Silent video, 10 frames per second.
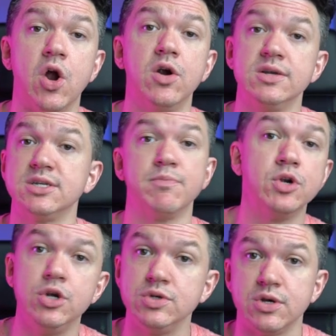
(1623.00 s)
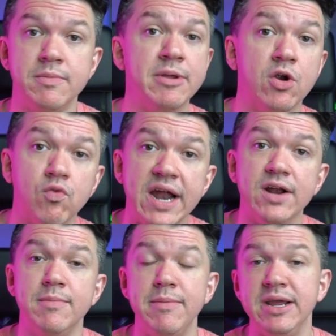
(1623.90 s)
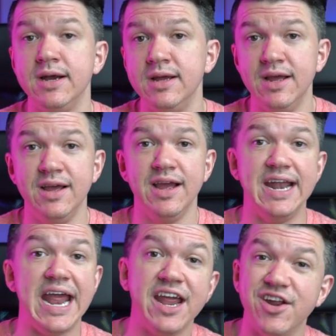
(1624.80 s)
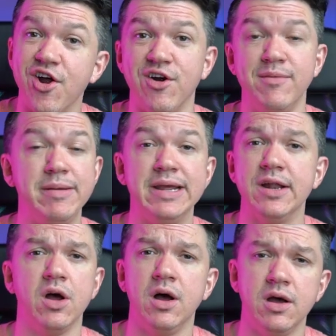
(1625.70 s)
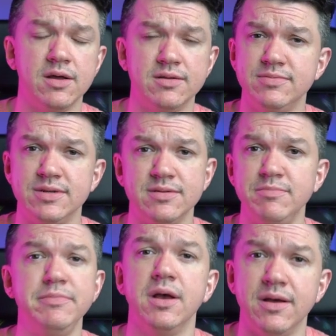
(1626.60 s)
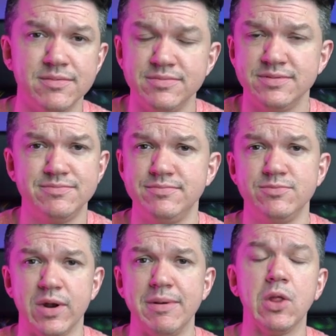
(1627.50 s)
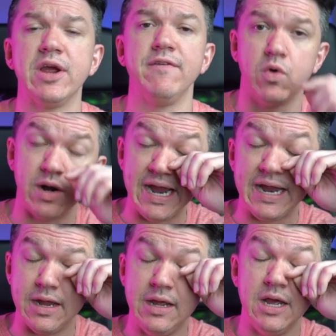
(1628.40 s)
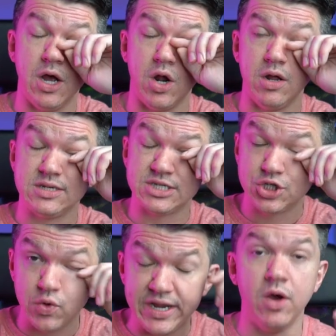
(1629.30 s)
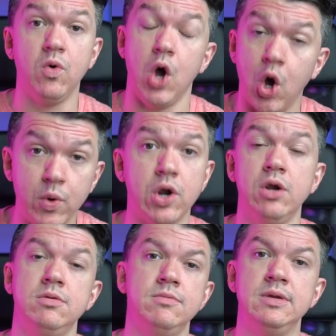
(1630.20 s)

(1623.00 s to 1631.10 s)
an artist, a producer, maybe a writer, maybe a an A and R, maybe a uh, uh, what am I looking for? A uh, studio owner.